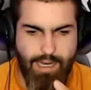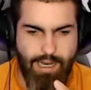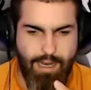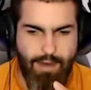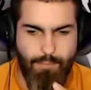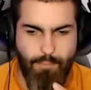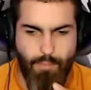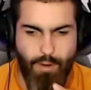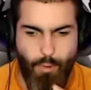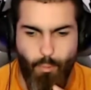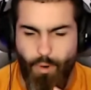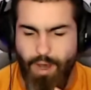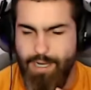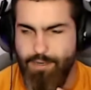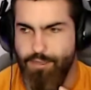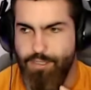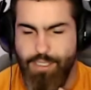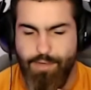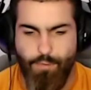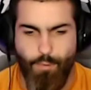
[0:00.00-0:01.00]
A
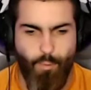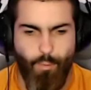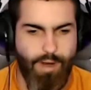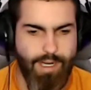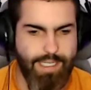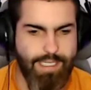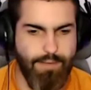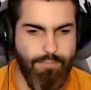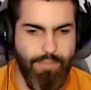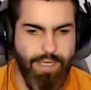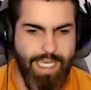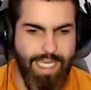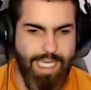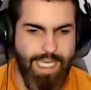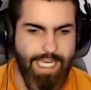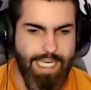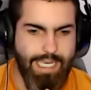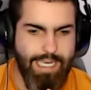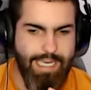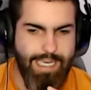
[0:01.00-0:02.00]
wide receiver 1 to
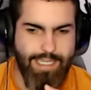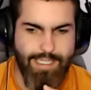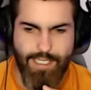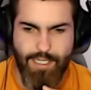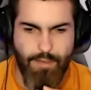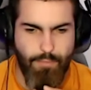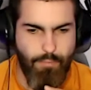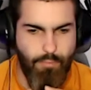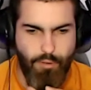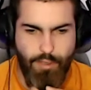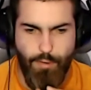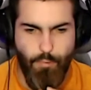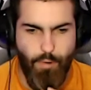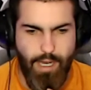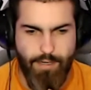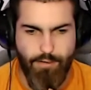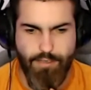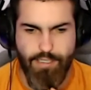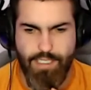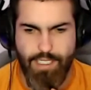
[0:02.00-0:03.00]
me is a complete
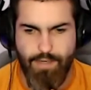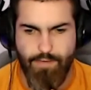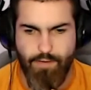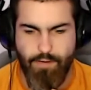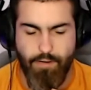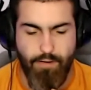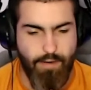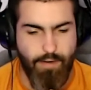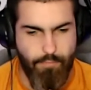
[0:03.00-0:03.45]
wide receiver,